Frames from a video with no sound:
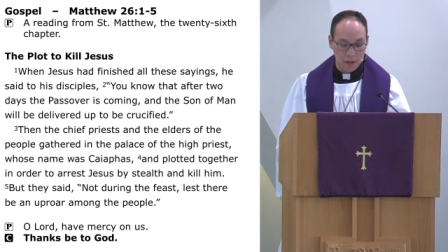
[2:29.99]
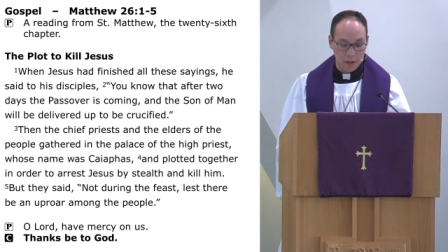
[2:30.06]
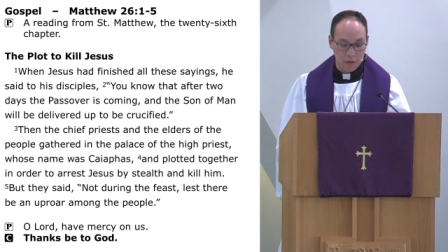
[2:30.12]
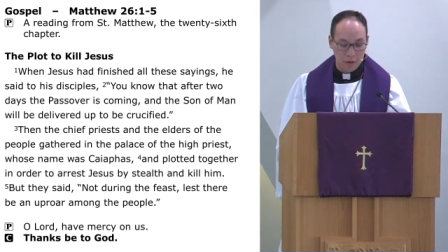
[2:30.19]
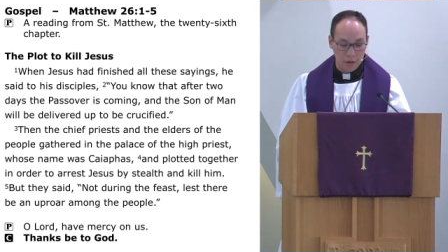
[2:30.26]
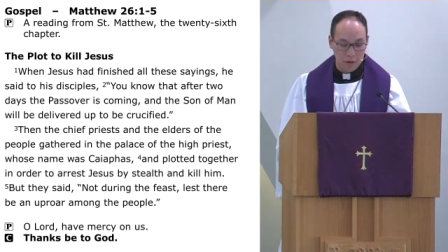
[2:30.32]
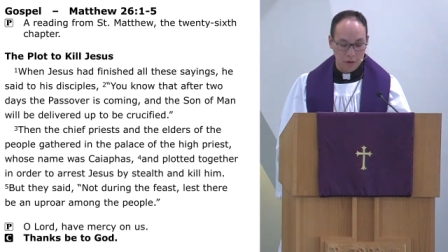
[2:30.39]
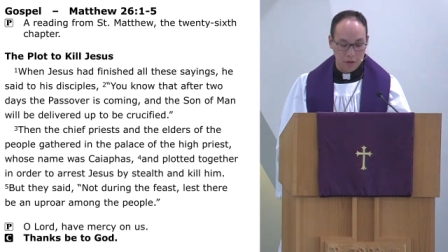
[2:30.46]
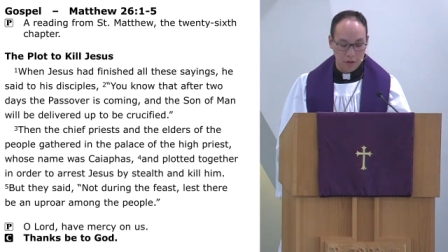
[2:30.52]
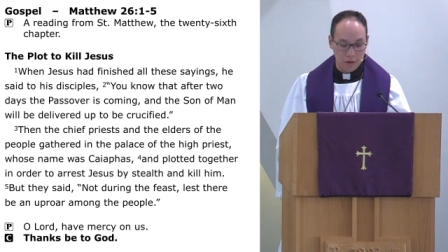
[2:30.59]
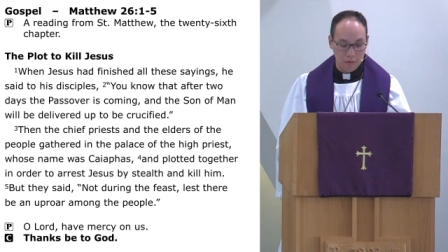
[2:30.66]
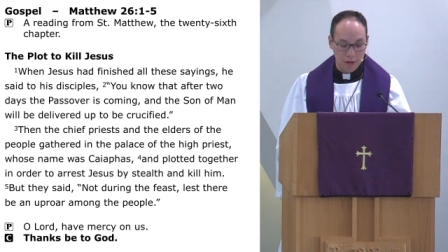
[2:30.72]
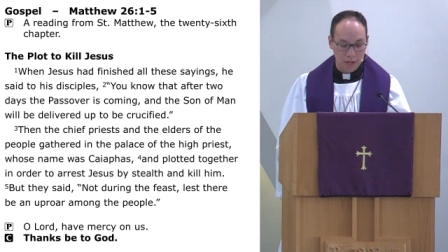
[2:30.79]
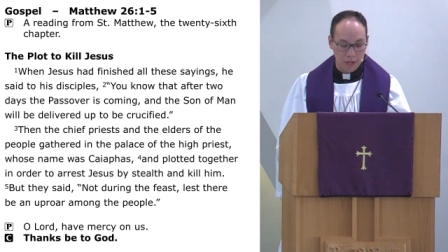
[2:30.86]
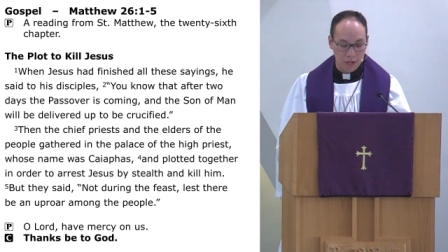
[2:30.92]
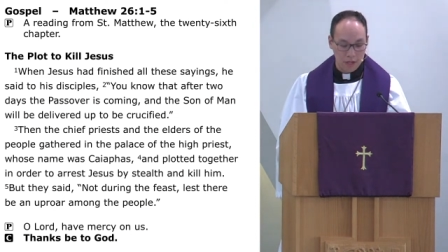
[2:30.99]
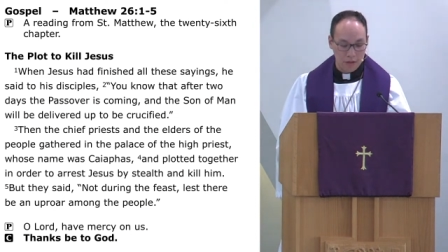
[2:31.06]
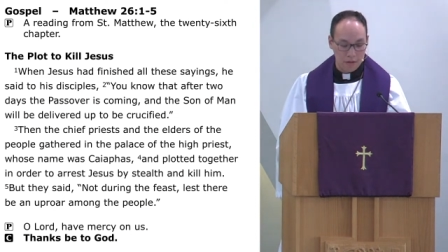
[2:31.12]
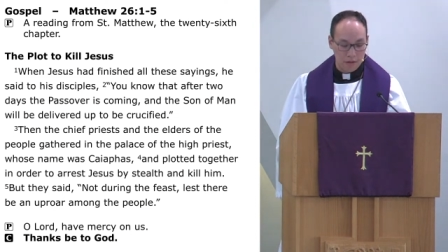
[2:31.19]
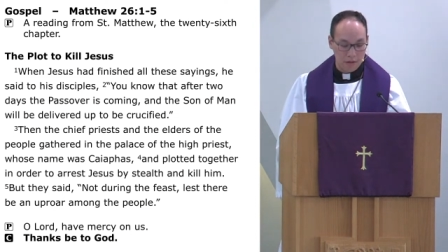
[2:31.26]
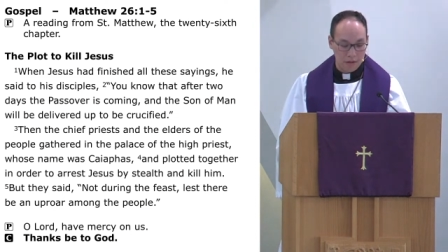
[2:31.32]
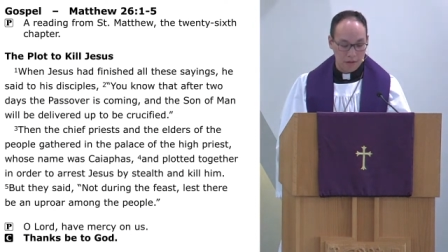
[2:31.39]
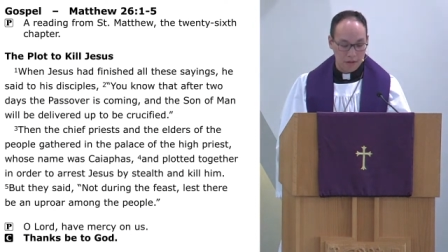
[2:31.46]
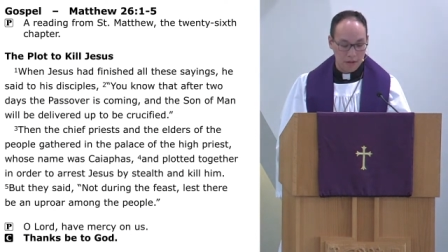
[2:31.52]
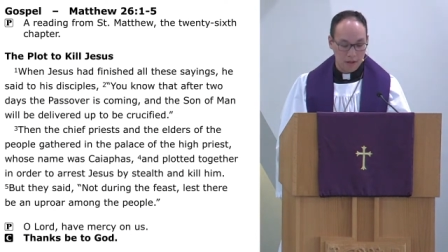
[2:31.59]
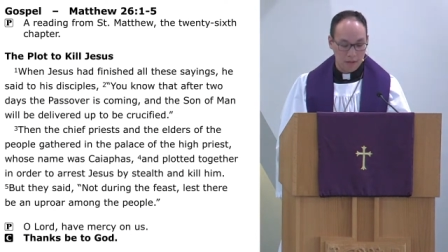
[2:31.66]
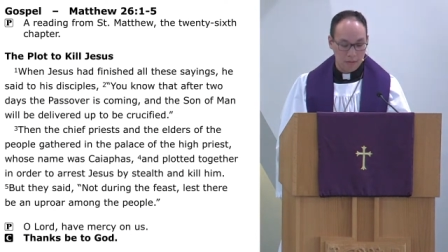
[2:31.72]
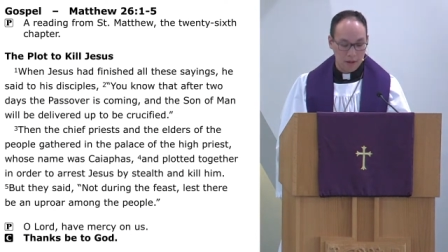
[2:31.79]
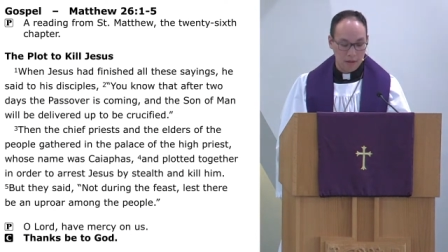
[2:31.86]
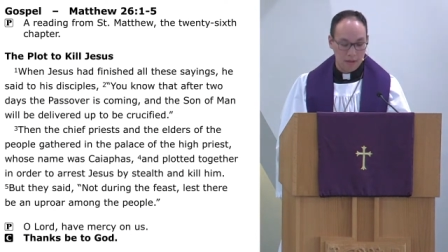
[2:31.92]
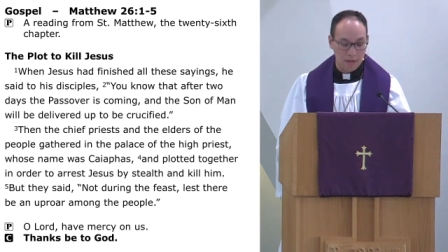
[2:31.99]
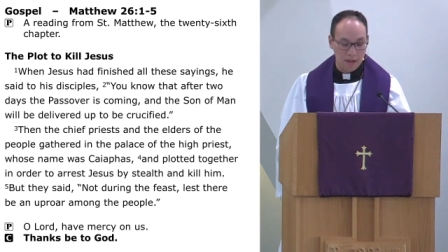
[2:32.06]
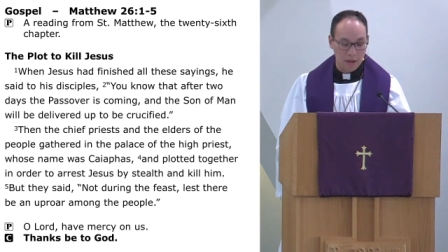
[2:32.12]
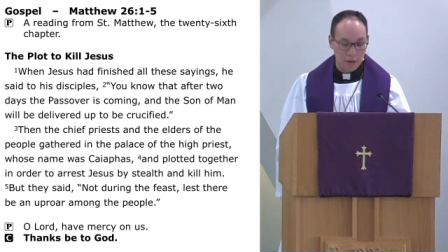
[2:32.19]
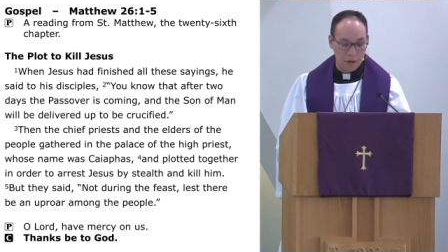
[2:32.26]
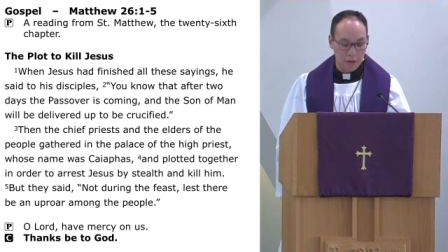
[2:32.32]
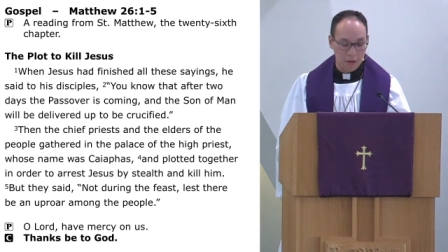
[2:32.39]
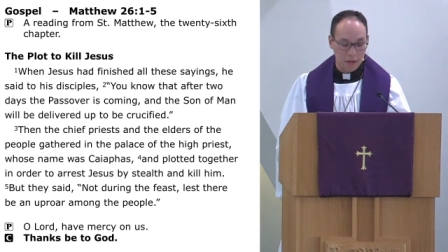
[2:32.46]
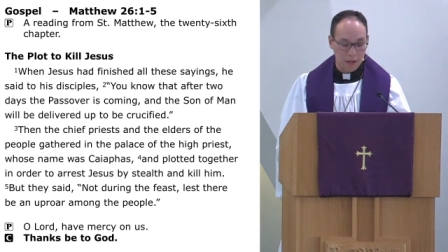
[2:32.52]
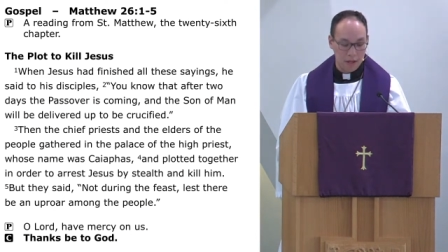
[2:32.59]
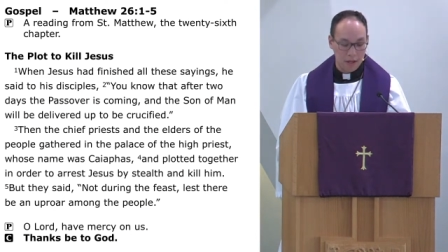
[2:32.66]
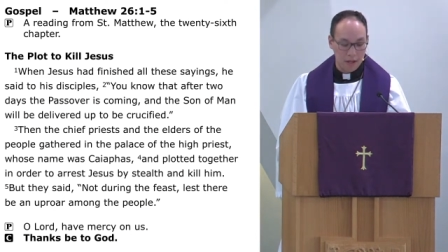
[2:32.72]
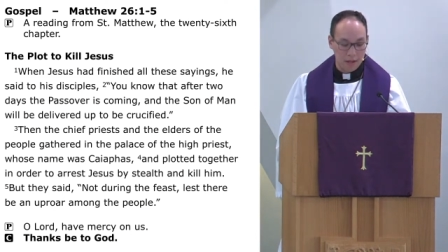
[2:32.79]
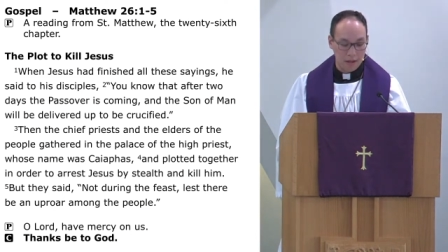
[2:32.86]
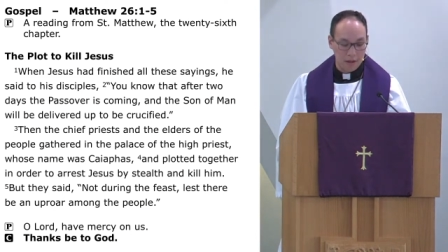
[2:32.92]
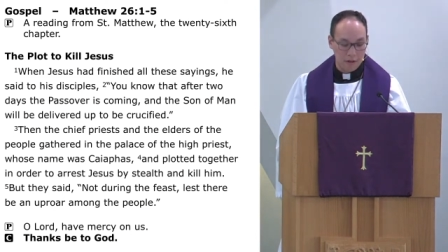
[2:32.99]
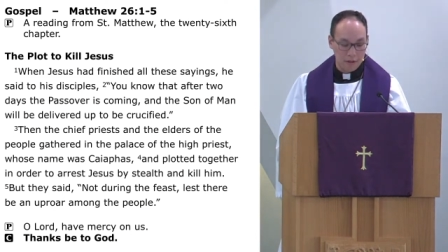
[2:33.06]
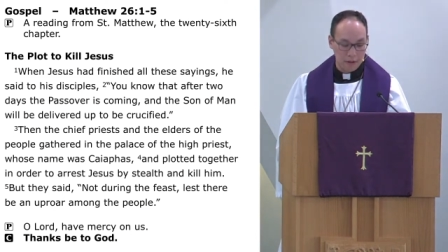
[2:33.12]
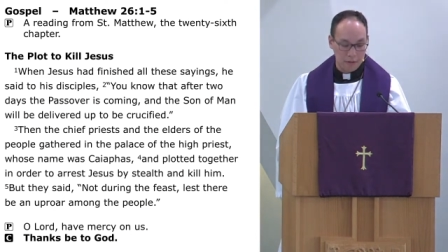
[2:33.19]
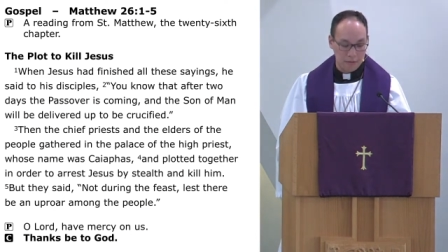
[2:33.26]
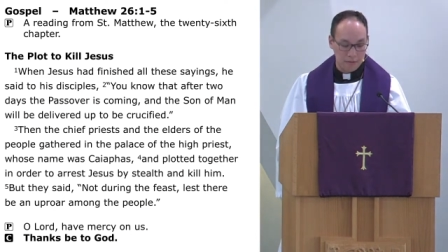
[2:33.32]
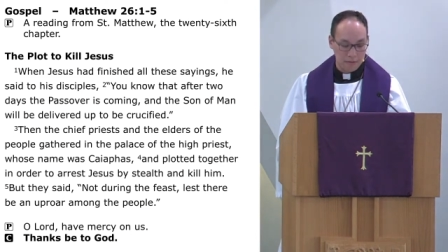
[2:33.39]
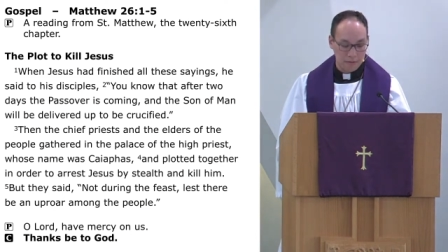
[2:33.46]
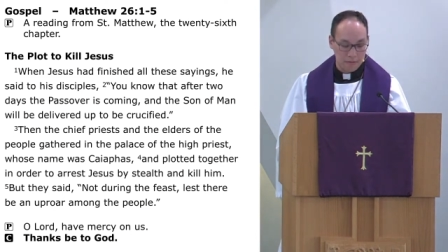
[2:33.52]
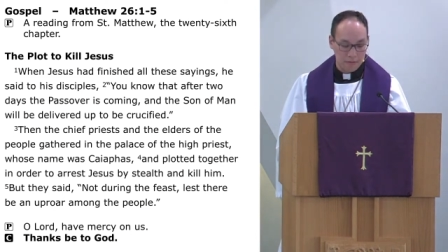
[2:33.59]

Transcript: in order to arrest Jesus by stealth and kill him.